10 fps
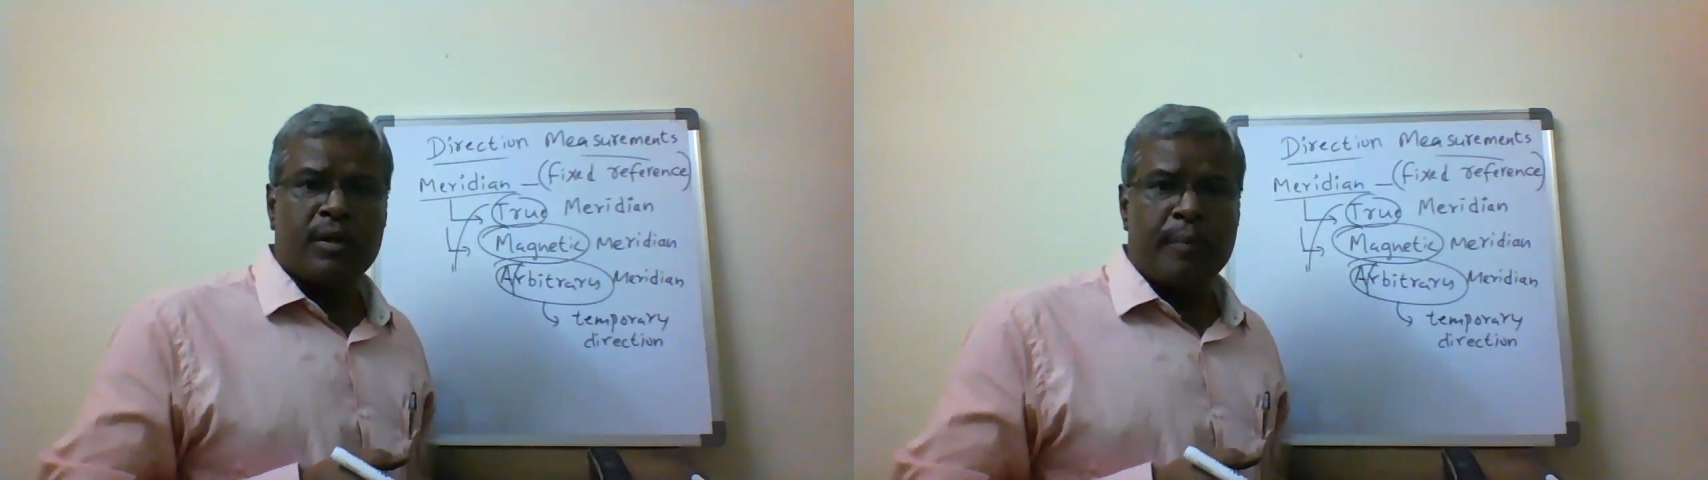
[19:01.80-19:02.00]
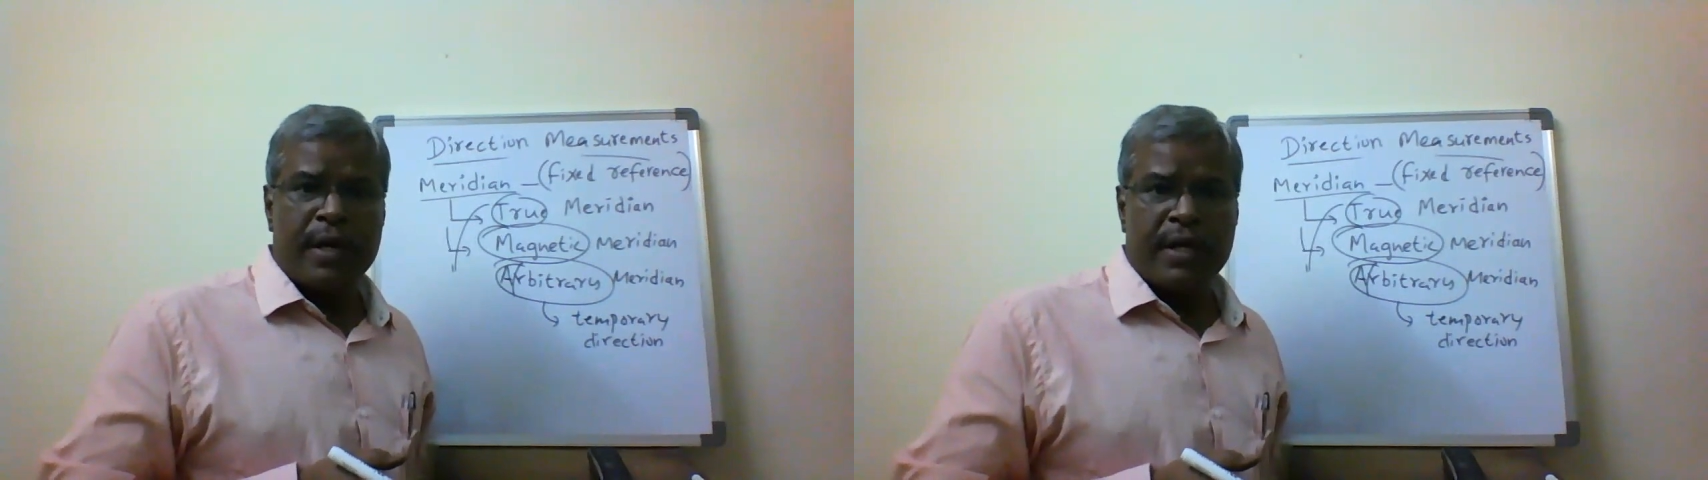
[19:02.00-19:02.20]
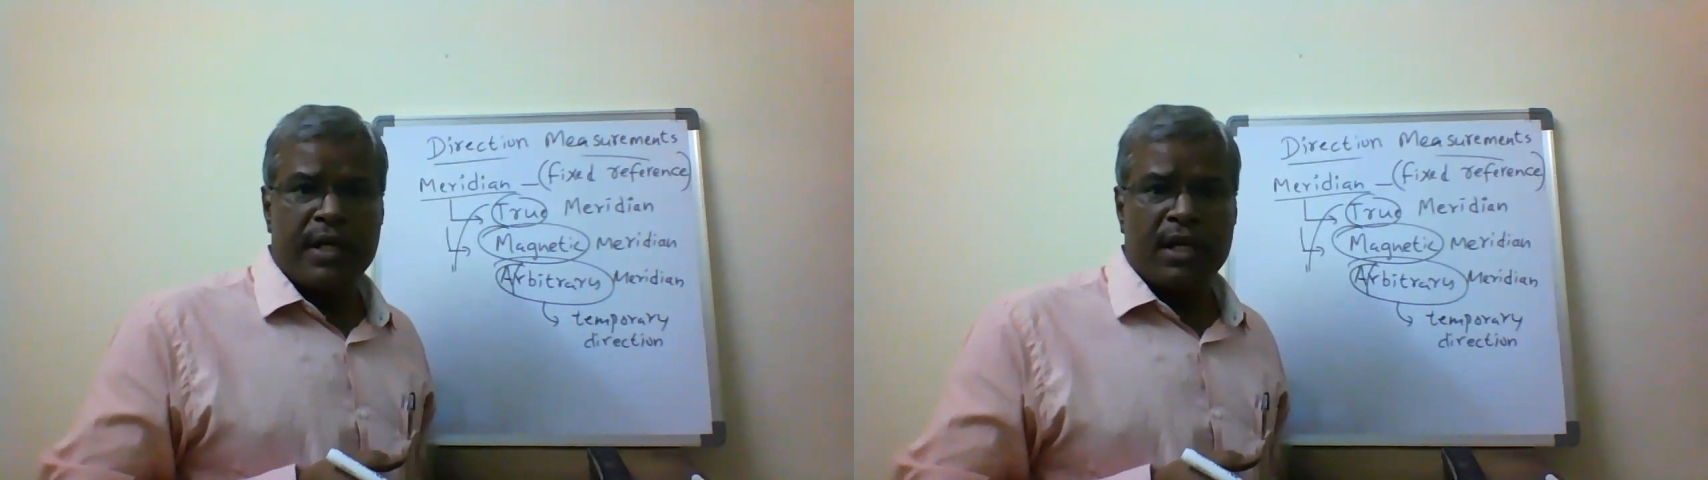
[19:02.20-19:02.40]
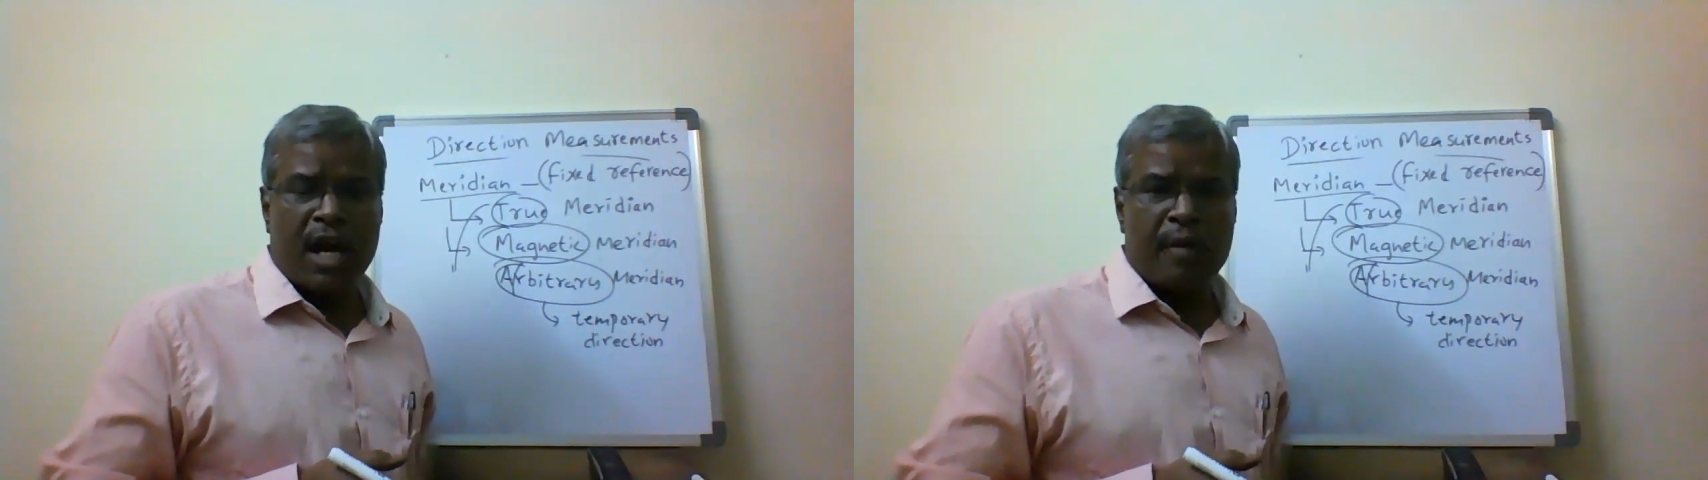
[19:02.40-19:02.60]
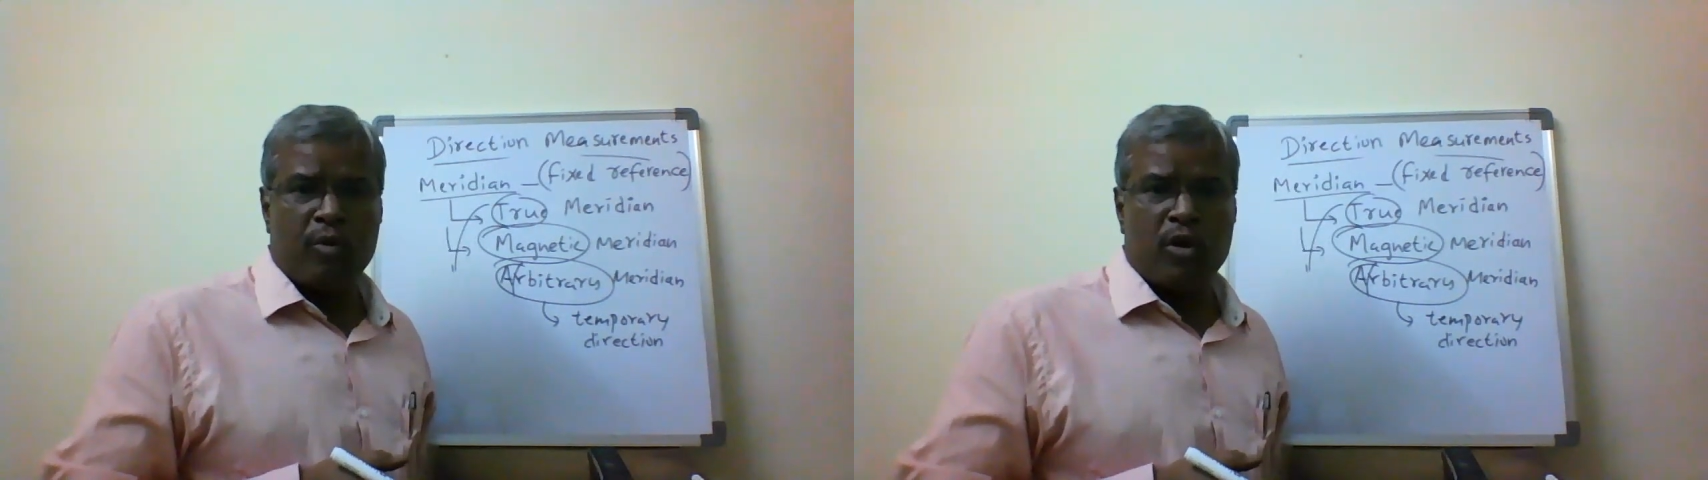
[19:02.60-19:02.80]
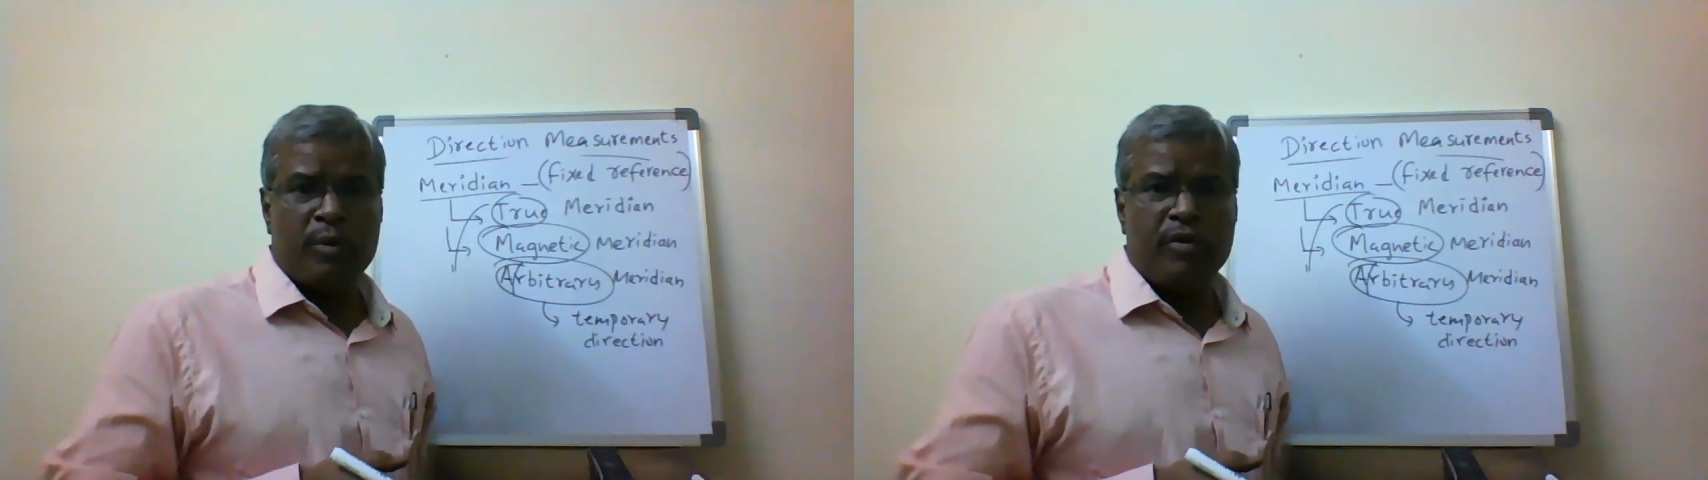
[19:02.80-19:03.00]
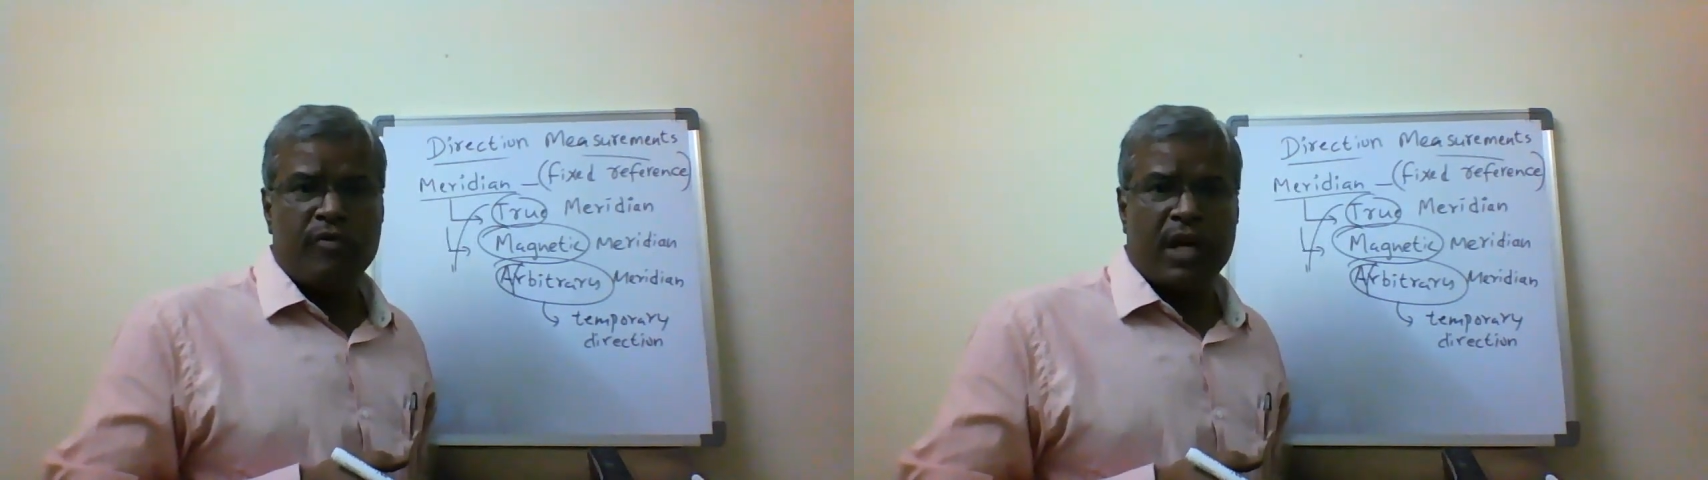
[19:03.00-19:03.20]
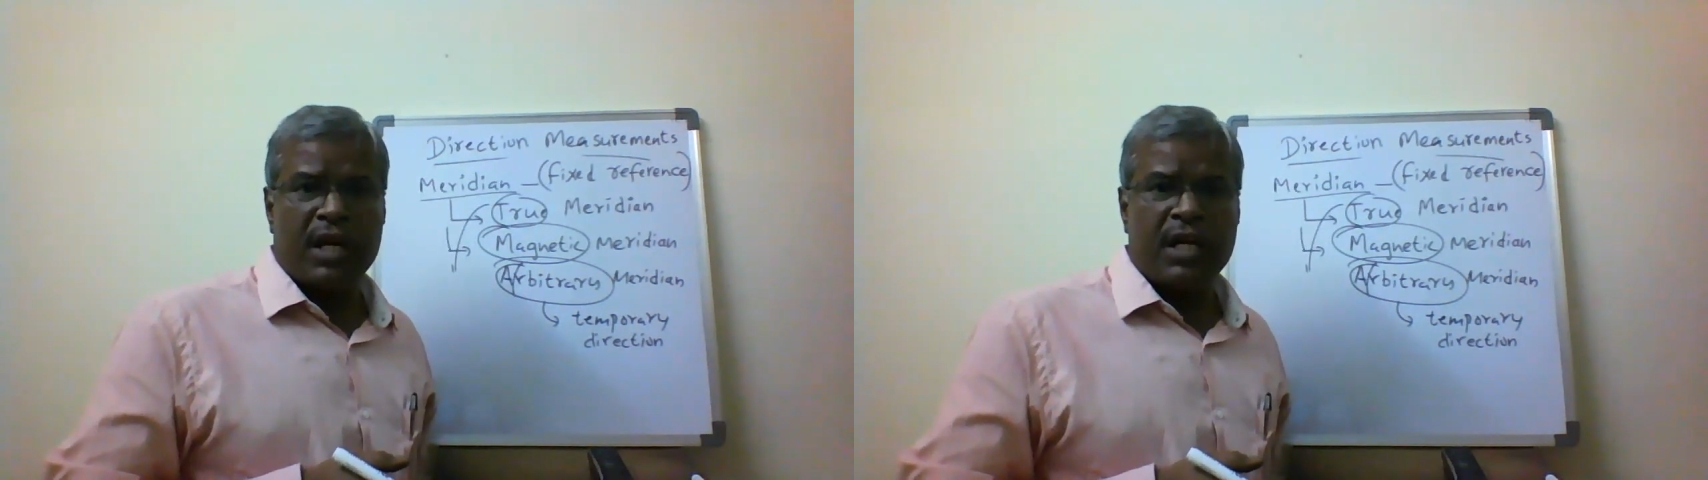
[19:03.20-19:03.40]
the bearing, I'm going to be
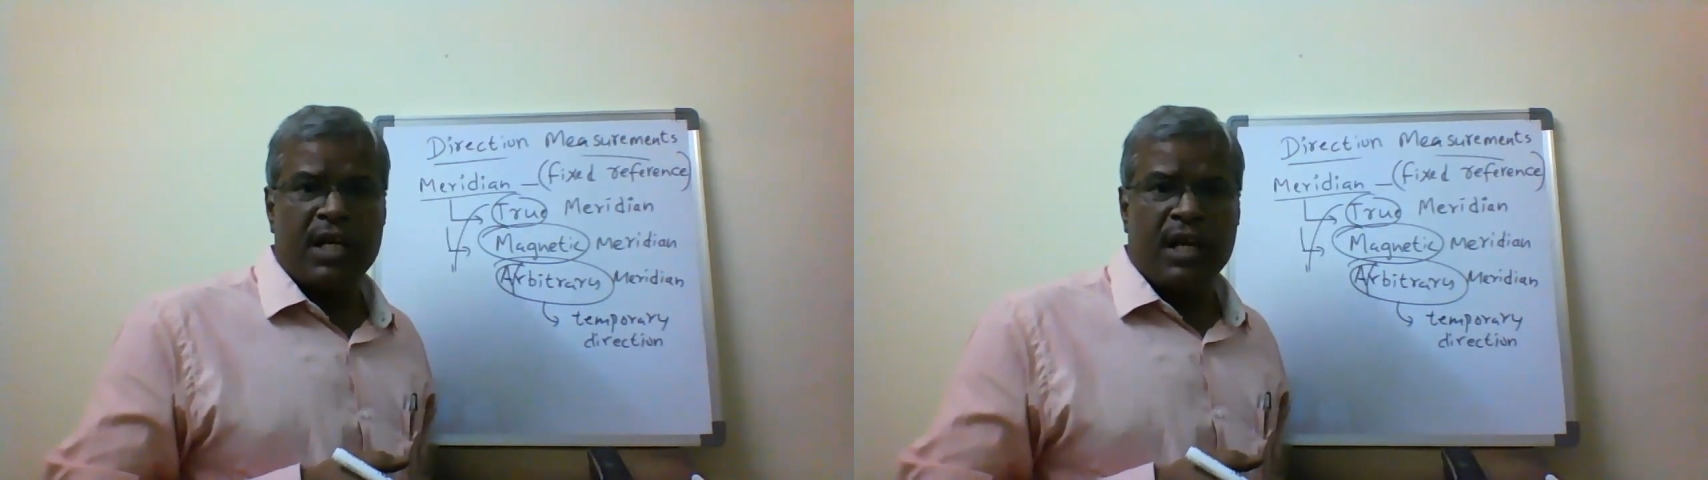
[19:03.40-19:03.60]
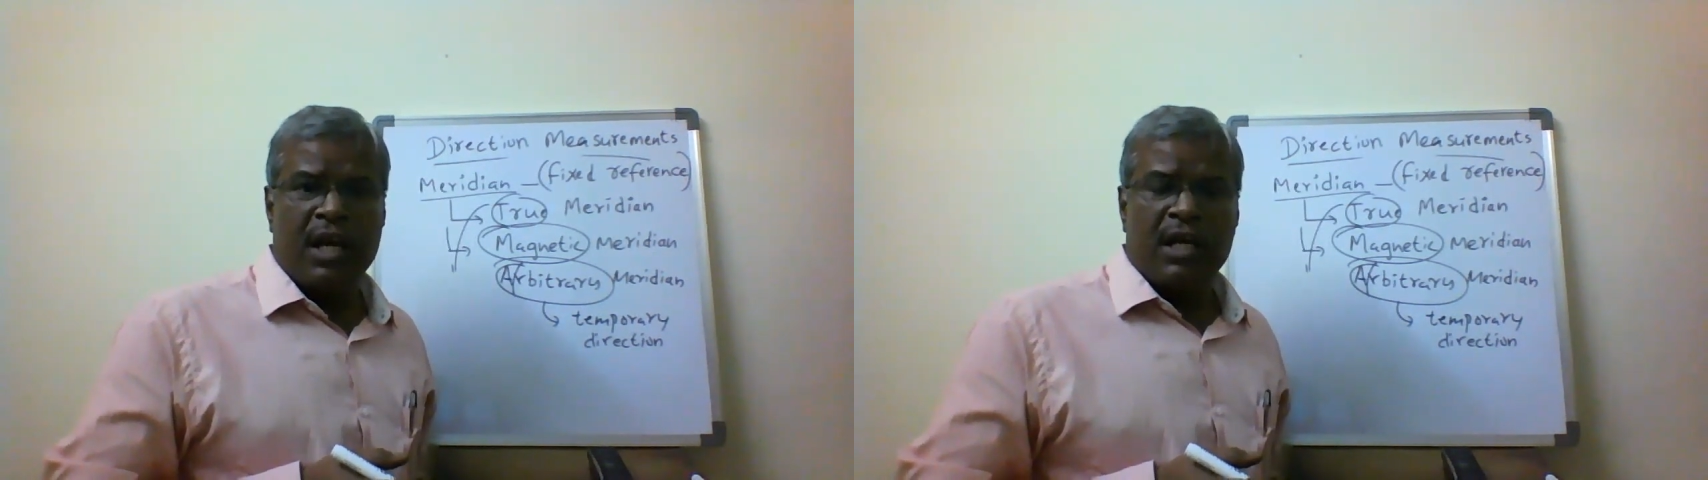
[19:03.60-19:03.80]
finally